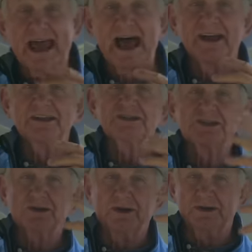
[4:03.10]
down and she
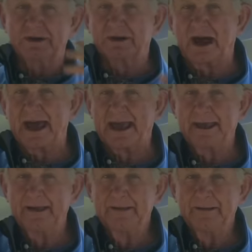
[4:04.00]
started to cry.
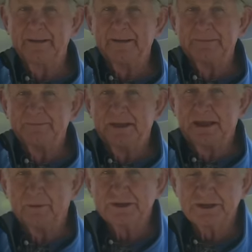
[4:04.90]

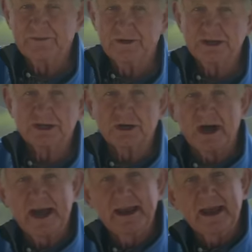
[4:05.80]
And when she had finished
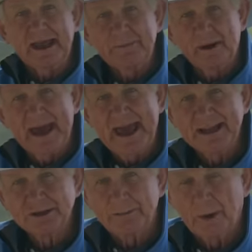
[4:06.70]
crying, I laid my
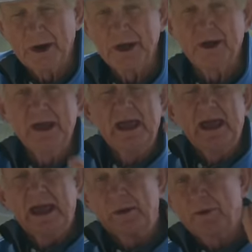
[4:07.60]
hands upon her
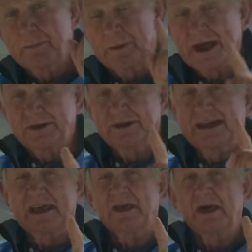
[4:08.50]
and we prayed
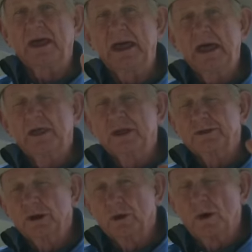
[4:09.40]
together that
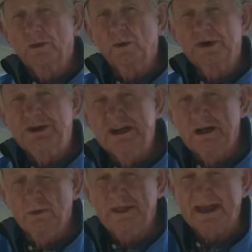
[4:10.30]
the Lord would
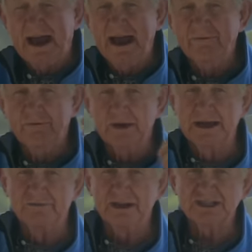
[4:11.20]
deal with that
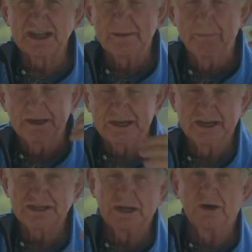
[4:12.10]
unforgiveness, that
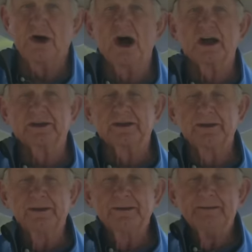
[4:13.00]
bitterness in her heart.
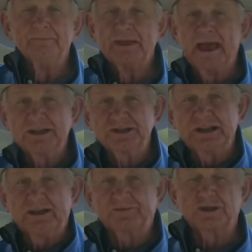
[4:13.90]
And she
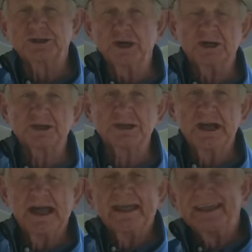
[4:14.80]
left the church.
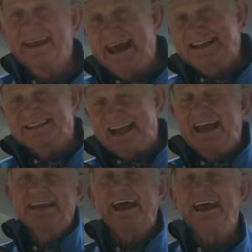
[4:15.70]
The next
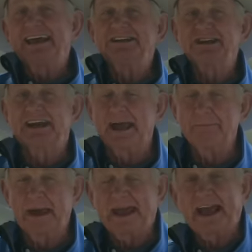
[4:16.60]
Sunday, she came
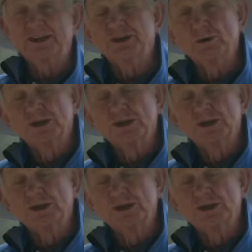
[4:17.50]
back and she